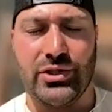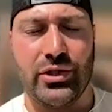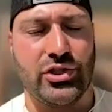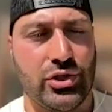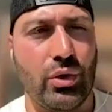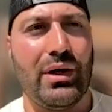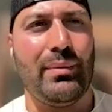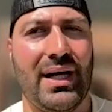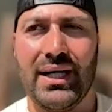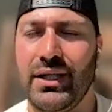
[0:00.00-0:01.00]
So the story
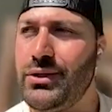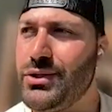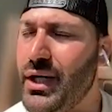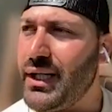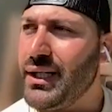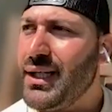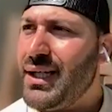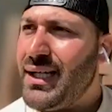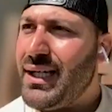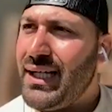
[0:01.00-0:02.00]
behind Nutre
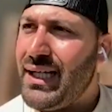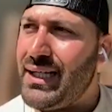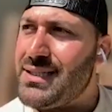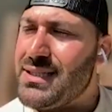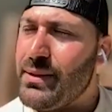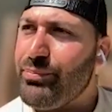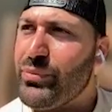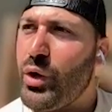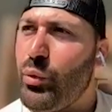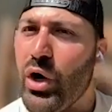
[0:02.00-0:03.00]
is
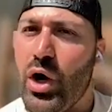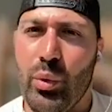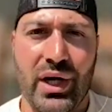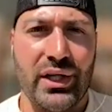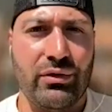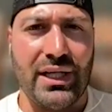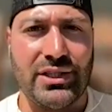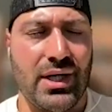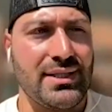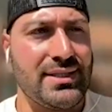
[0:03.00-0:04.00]
we're all working the
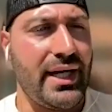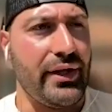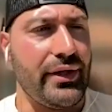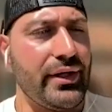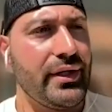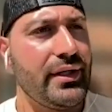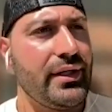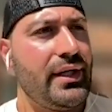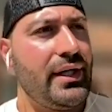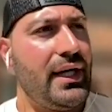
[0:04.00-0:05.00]
restaurants together.
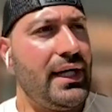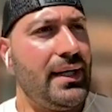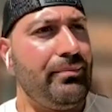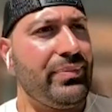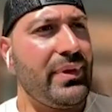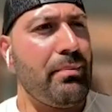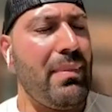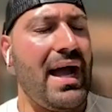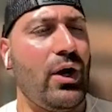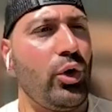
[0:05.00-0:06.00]

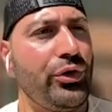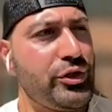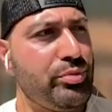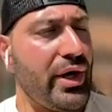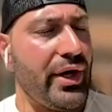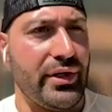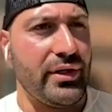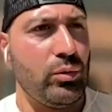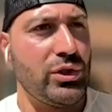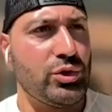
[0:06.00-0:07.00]
My oldest
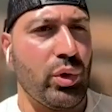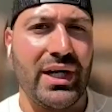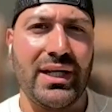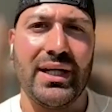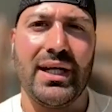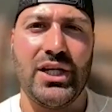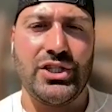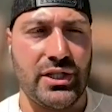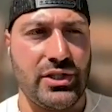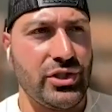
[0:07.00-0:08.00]
brother was working the
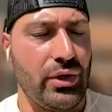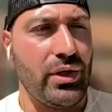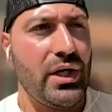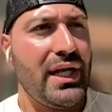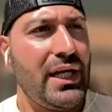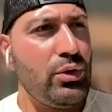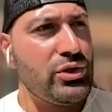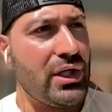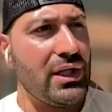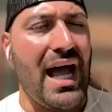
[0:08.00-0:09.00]
kitchen. So he was
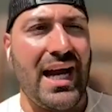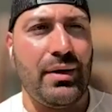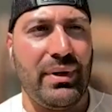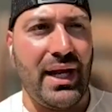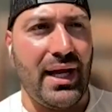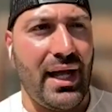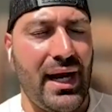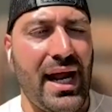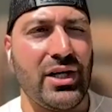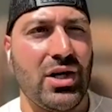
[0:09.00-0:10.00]
a lineman at
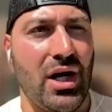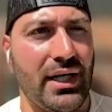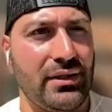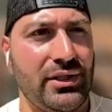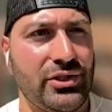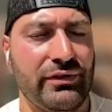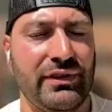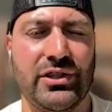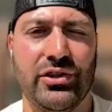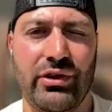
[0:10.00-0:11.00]
Endicott. He was a
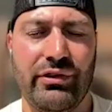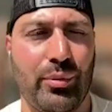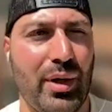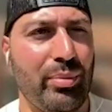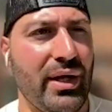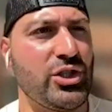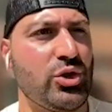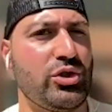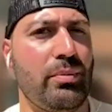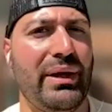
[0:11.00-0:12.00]
Division III football player. So
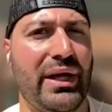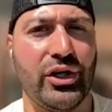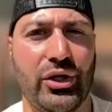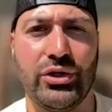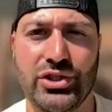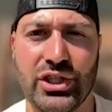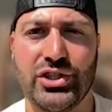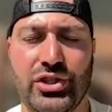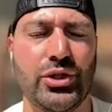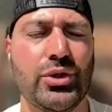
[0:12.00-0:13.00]
he was a bigger dude,
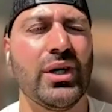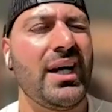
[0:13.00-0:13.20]
6'2".